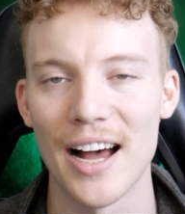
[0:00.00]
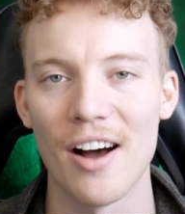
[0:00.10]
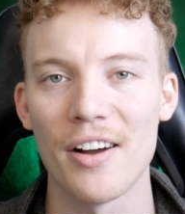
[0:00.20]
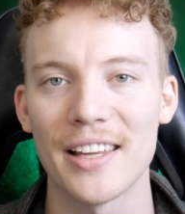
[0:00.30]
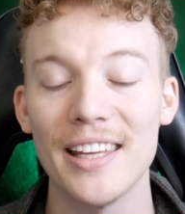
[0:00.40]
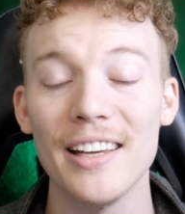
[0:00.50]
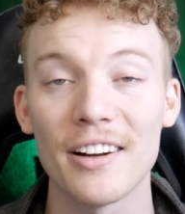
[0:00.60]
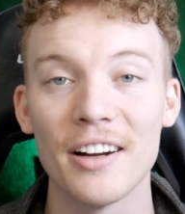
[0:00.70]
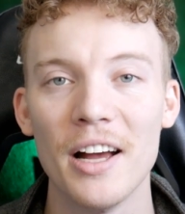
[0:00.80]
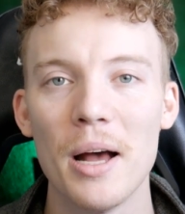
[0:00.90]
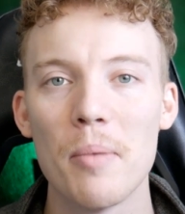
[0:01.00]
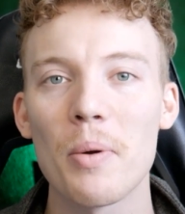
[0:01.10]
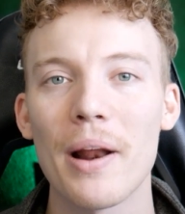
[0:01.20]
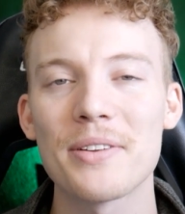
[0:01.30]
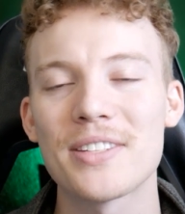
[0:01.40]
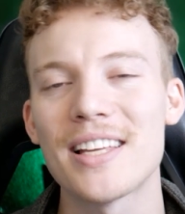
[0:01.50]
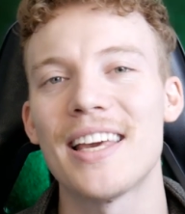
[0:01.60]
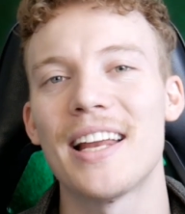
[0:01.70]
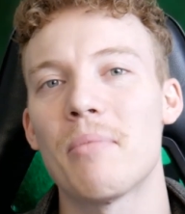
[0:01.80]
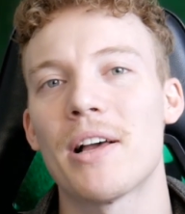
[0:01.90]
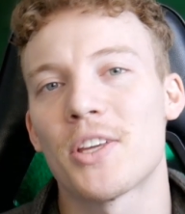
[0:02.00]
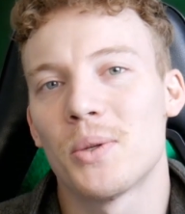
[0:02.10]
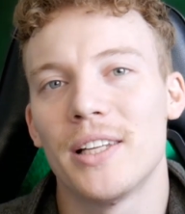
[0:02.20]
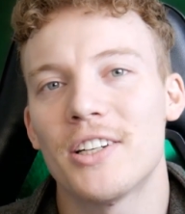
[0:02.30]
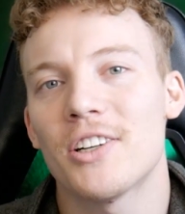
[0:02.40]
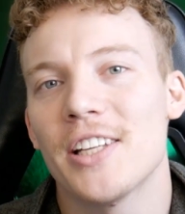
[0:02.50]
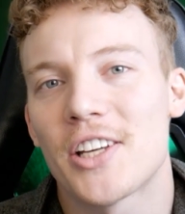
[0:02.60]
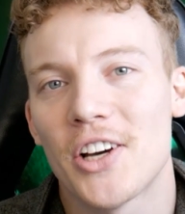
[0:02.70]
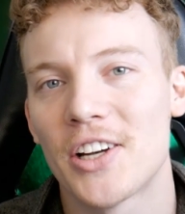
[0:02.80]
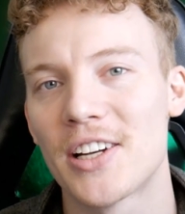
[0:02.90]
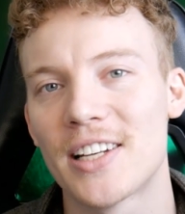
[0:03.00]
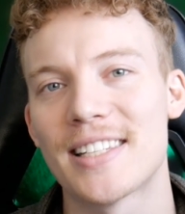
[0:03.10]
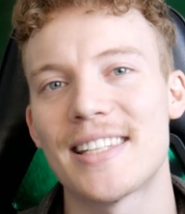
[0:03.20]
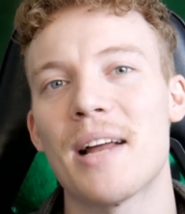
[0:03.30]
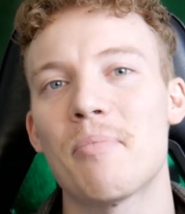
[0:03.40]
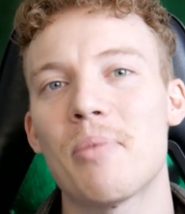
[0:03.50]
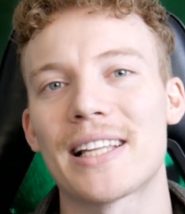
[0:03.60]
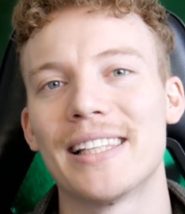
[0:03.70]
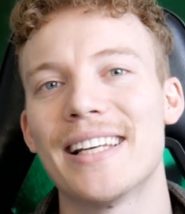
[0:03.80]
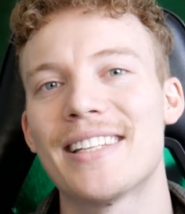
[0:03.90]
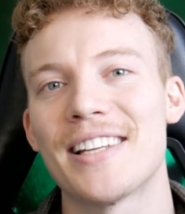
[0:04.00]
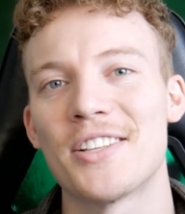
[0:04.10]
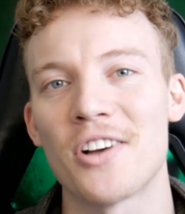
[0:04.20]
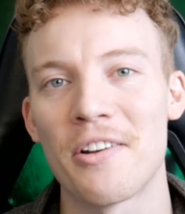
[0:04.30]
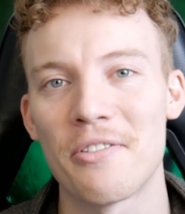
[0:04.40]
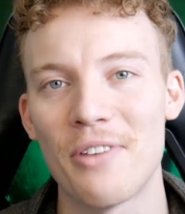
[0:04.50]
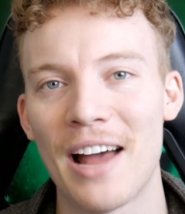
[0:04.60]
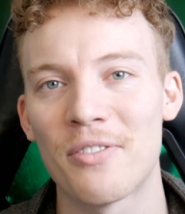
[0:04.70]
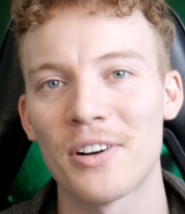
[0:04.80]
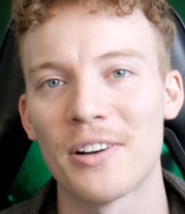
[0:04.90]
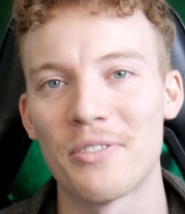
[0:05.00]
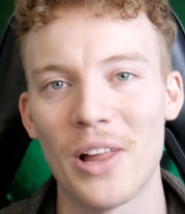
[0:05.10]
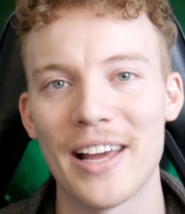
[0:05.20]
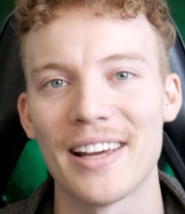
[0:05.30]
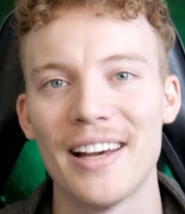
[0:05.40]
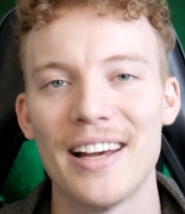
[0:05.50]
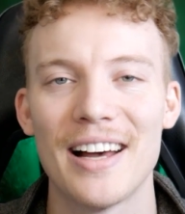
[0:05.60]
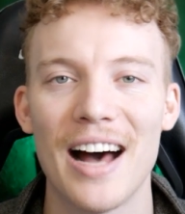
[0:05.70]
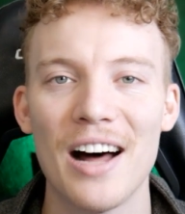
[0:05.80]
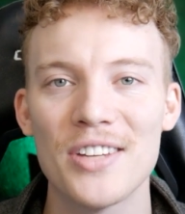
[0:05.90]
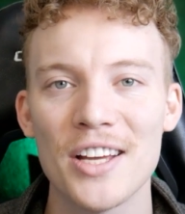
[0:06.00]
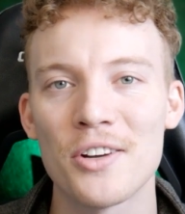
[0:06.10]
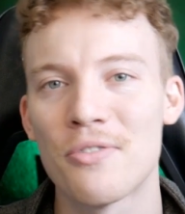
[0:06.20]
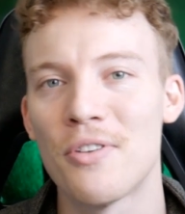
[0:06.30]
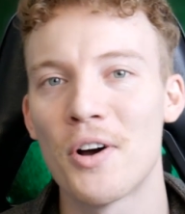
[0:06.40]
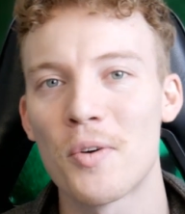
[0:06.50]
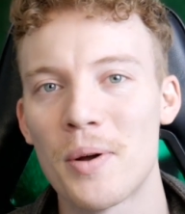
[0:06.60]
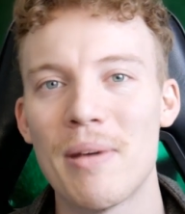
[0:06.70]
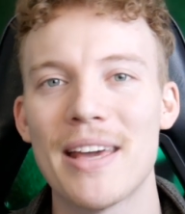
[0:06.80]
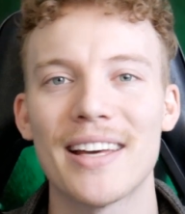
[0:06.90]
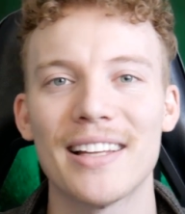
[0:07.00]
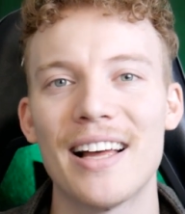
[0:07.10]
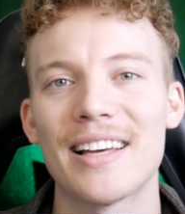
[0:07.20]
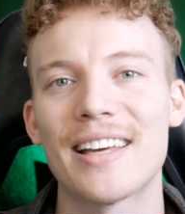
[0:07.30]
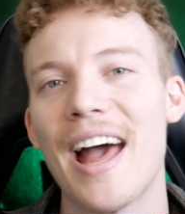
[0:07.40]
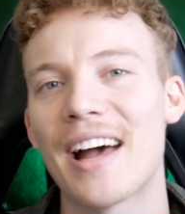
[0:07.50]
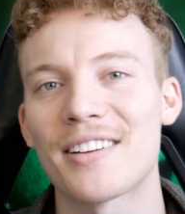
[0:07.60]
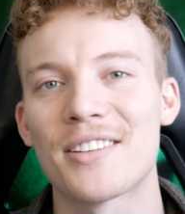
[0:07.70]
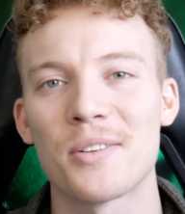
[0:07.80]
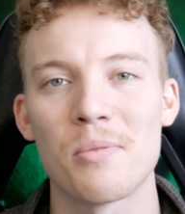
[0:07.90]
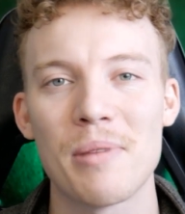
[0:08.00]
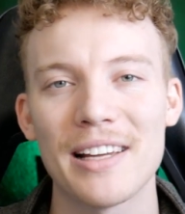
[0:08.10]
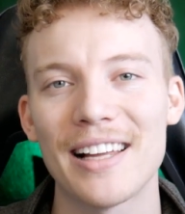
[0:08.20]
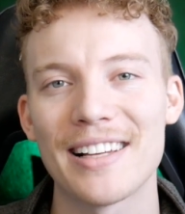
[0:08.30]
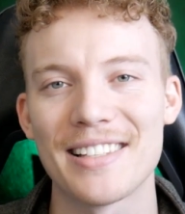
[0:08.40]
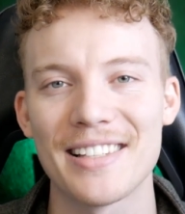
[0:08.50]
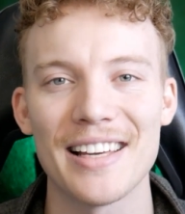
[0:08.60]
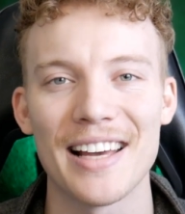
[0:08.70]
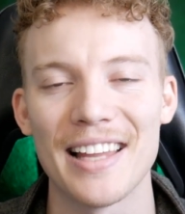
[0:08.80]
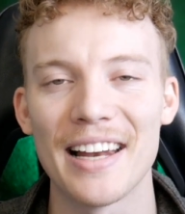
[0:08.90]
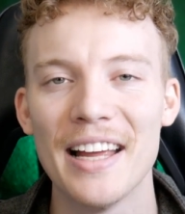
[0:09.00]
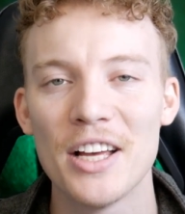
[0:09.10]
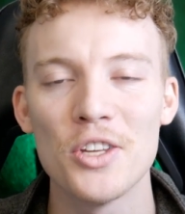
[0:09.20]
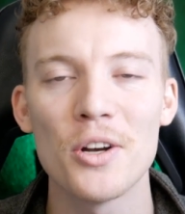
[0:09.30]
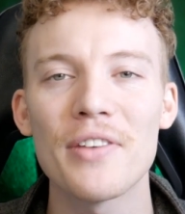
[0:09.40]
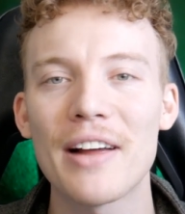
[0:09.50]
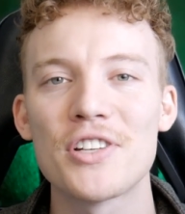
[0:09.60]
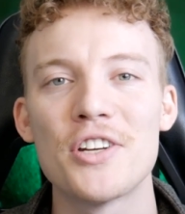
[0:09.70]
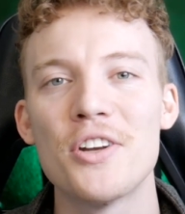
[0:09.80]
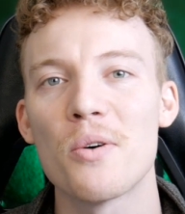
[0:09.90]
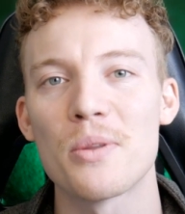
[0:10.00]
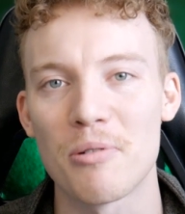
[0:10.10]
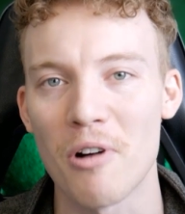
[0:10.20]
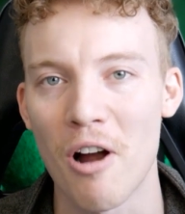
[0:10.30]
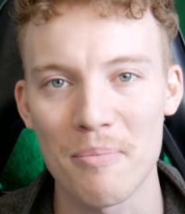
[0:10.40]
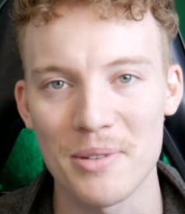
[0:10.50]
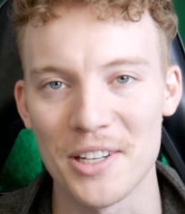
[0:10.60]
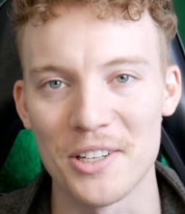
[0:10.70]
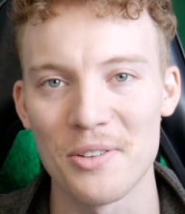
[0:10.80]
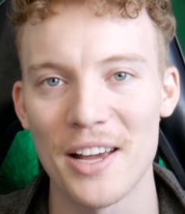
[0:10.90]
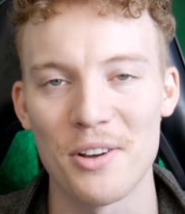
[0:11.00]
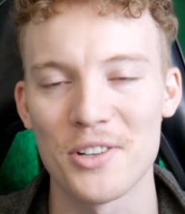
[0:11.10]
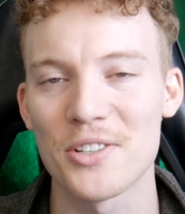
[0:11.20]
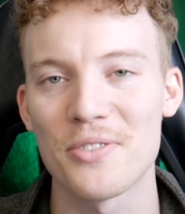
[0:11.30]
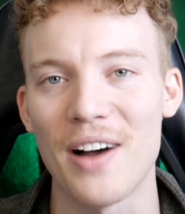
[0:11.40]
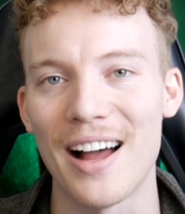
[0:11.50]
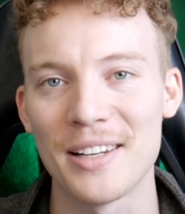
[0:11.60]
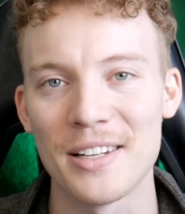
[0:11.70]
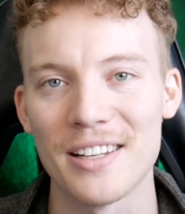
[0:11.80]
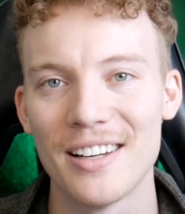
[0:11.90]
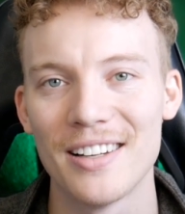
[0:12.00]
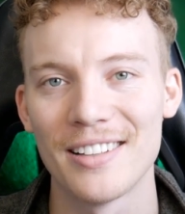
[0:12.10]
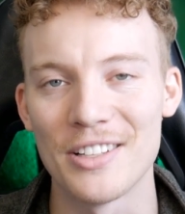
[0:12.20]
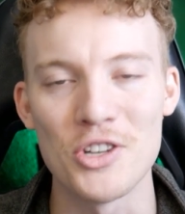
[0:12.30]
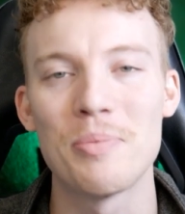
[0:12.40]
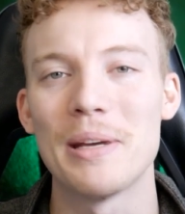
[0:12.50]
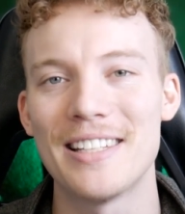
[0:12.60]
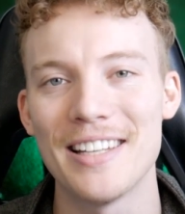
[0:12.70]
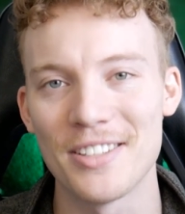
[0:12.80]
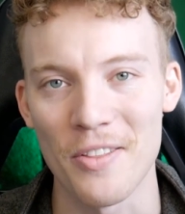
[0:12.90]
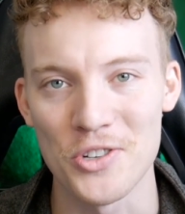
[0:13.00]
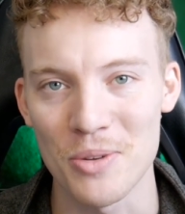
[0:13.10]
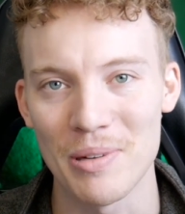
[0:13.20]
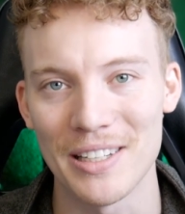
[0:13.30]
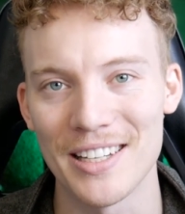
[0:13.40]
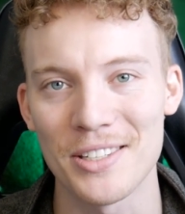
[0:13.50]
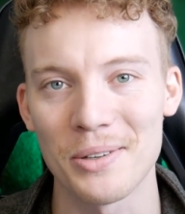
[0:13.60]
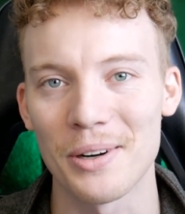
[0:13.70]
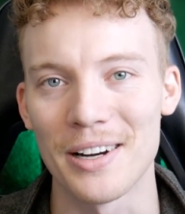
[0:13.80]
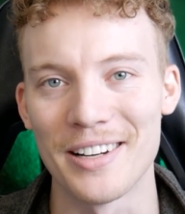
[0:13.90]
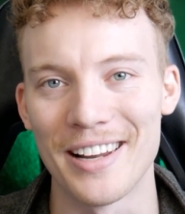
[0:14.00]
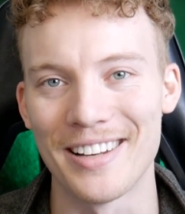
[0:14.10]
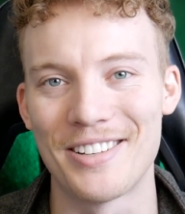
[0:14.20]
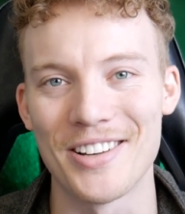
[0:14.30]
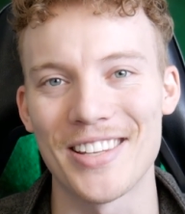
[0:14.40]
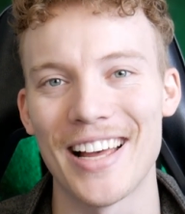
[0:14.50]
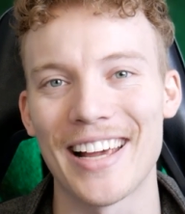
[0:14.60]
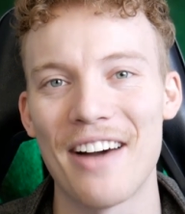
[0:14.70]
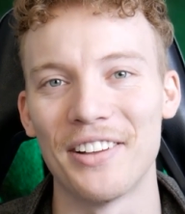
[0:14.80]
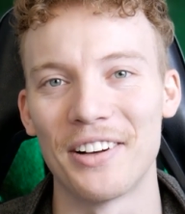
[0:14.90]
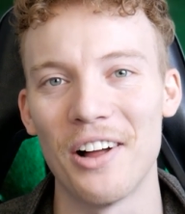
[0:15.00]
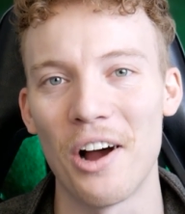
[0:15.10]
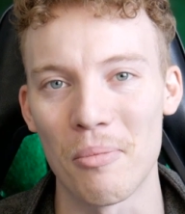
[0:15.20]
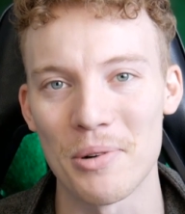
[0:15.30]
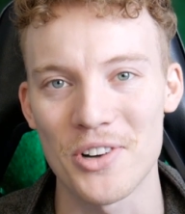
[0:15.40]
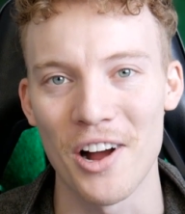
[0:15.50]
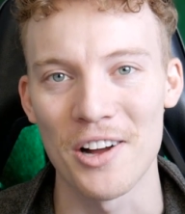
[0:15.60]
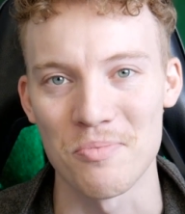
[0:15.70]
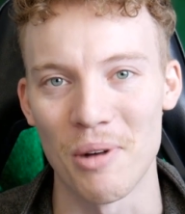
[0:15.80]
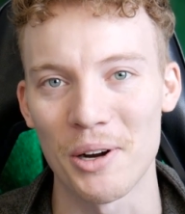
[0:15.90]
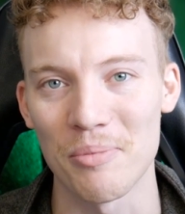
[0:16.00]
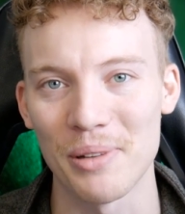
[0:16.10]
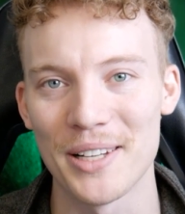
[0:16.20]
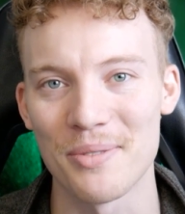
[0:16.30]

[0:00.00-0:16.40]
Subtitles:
here. But what I was thinking, I'm like, you literally could set up like listings on Fiverr of like, I'll take your photo and make it like X or make it like Z. And then you don't even have to know the prompts to do that. You could just find GPTs on the GPT store and just like have a little arbitrage marketplace where you